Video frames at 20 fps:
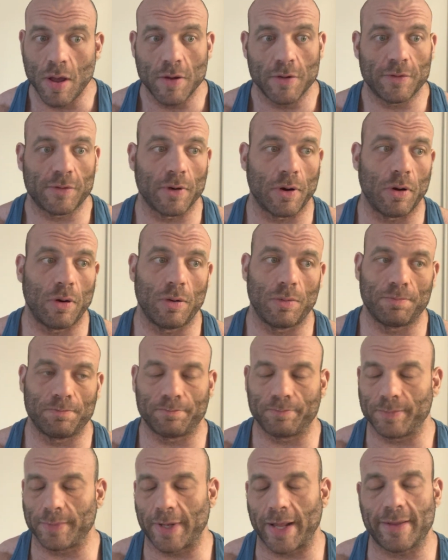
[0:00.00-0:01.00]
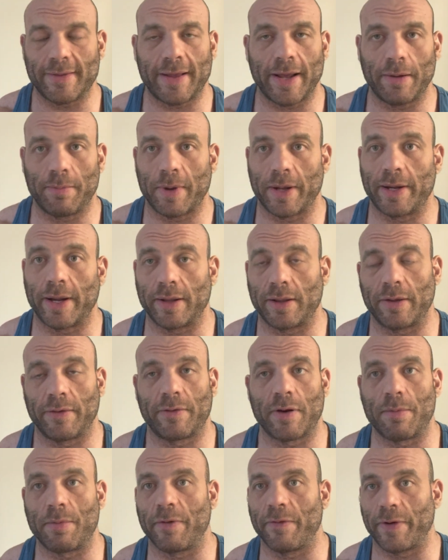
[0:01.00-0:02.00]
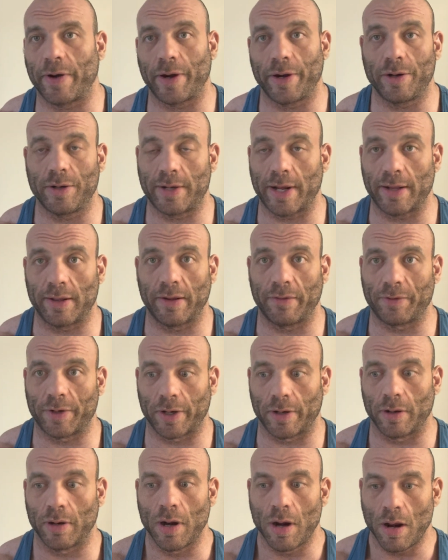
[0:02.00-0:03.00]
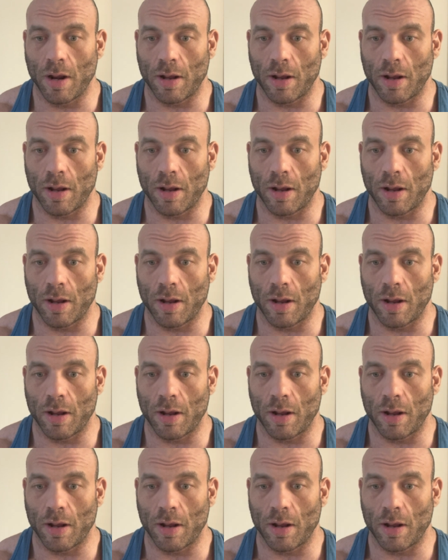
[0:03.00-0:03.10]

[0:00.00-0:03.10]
So let's take my deadlift. I'm a very good deadlifter